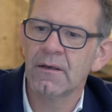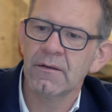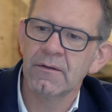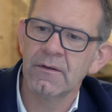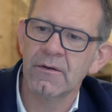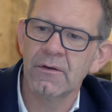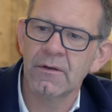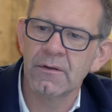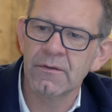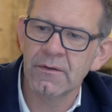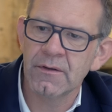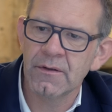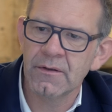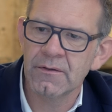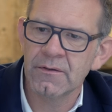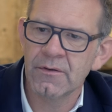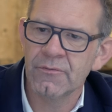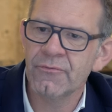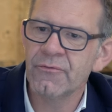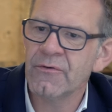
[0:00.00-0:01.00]
the, the,
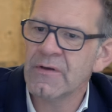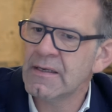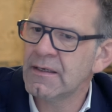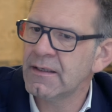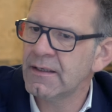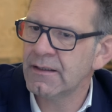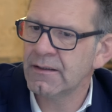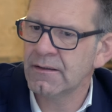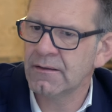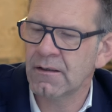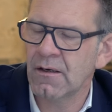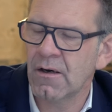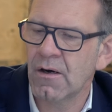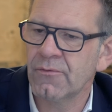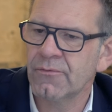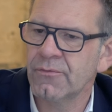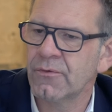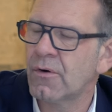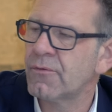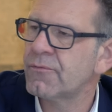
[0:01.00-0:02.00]
the feeling
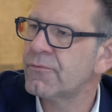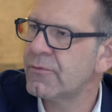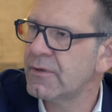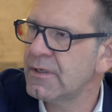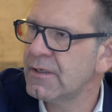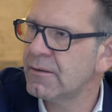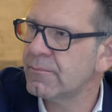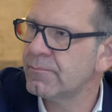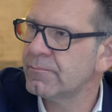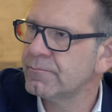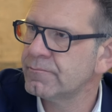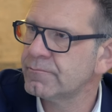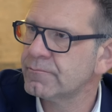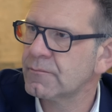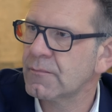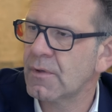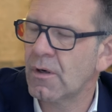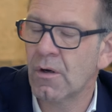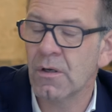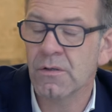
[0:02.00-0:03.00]
of, of freedom
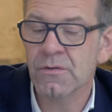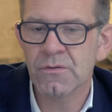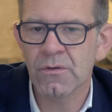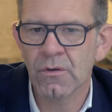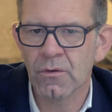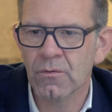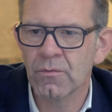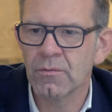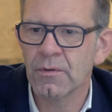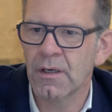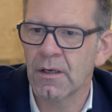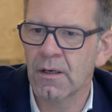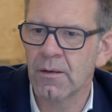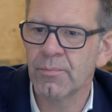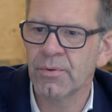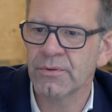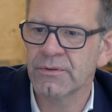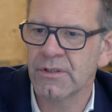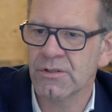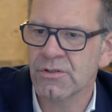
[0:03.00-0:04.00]
also uh,
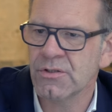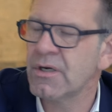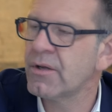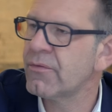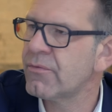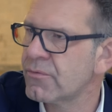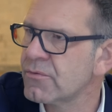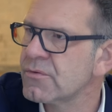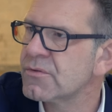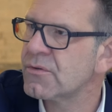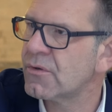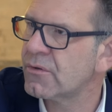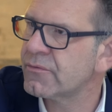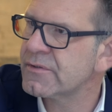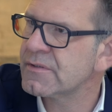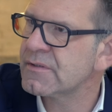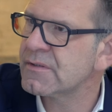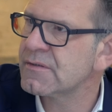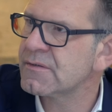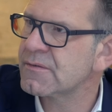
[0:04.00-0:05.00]
potentially through
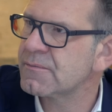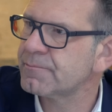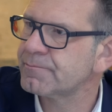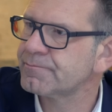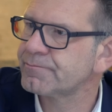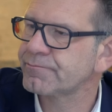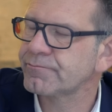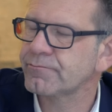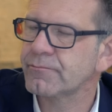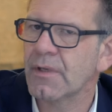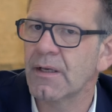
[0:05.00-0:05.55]
services. Yeah.